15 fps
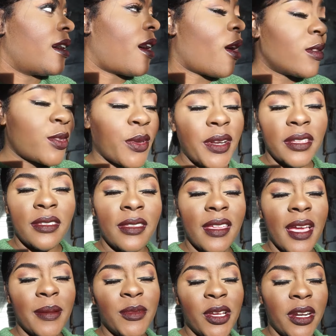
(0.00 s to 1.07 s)
Also, another
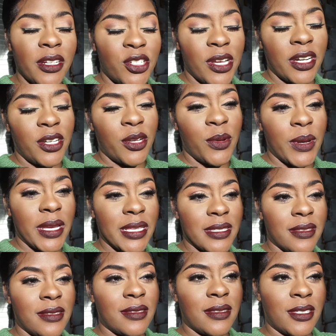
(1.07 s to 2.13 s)
thing I'm gonna try to do is
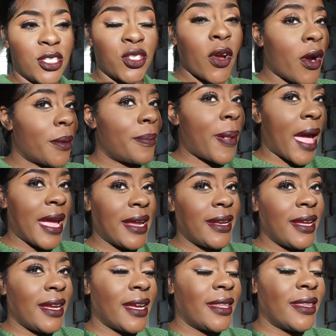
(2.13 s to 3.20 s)
start
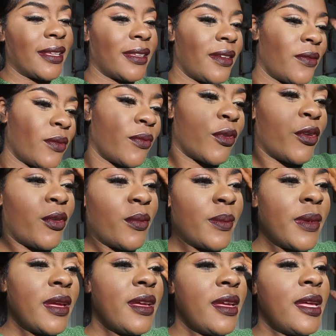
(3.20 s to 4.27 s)
painting in the living
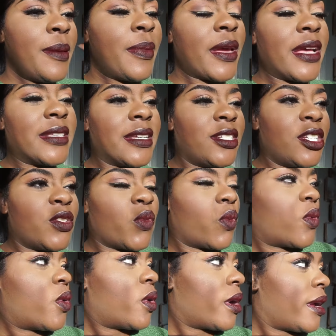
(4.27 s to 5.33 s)
room because I just
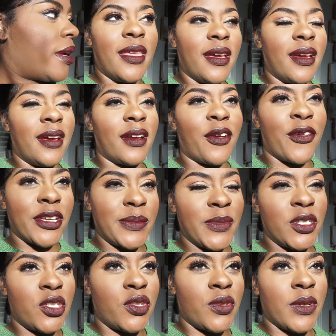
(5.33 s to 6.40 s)
want the
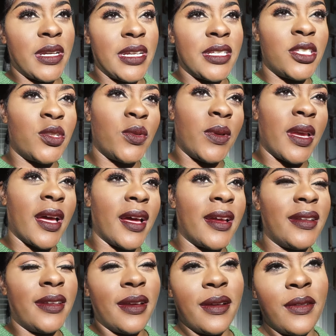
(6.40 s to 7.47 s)
Christmas tree to
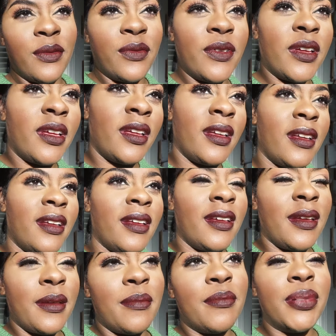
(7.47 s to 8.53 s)
kind of
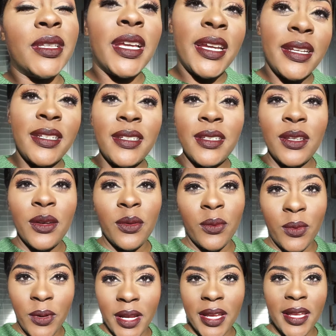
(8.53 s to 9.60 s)
blend
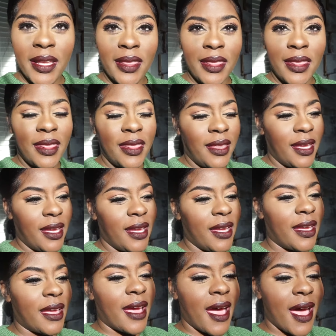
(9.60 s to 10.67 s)
with
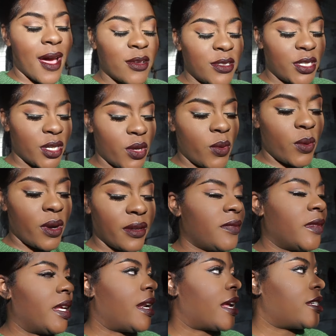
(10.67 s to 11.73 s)
the house decor,
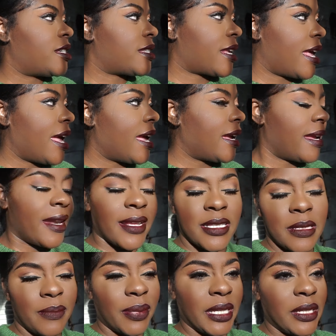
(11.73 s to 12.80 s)
and I just can't get it
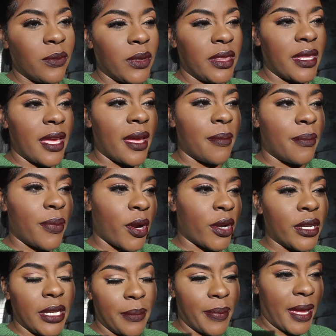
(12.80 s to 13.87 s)
to blend with that
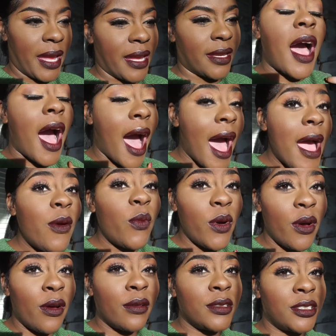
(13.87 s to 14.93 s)
burgundy paint. I
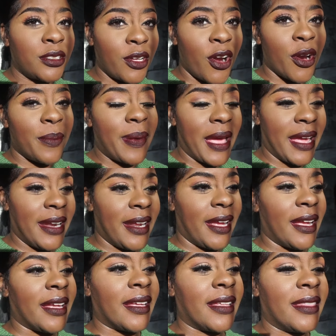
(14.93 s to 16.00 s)
will start
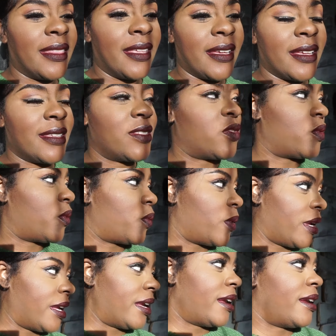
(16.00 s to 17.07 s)
painting this
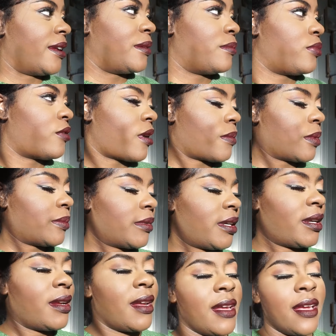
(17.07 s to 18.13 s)
weekend
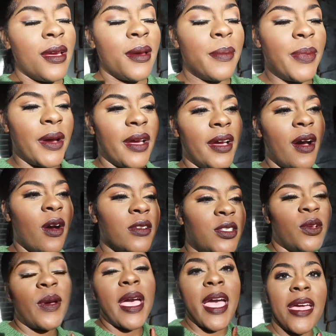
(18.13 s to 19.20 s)
probably, but
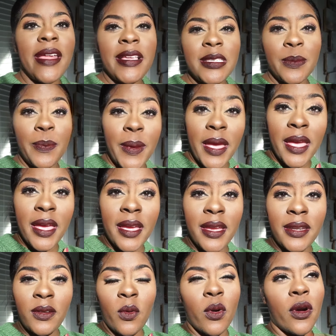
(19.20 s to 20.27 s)
also Addie's
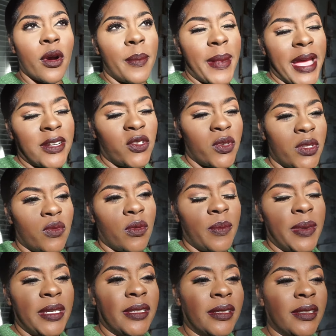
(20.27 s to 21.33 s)
bed or her mattress will
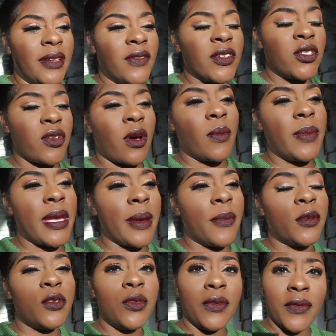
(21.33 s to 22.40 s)
be delivered, so I'll be
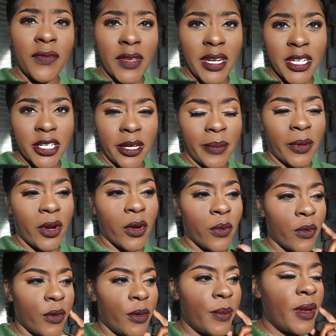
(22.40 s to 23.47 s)
able to finish up her
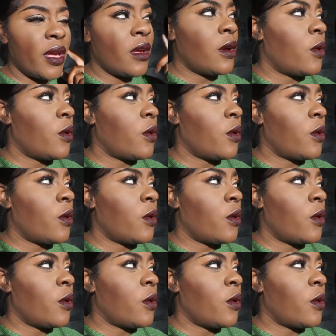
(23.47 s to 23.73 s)
room.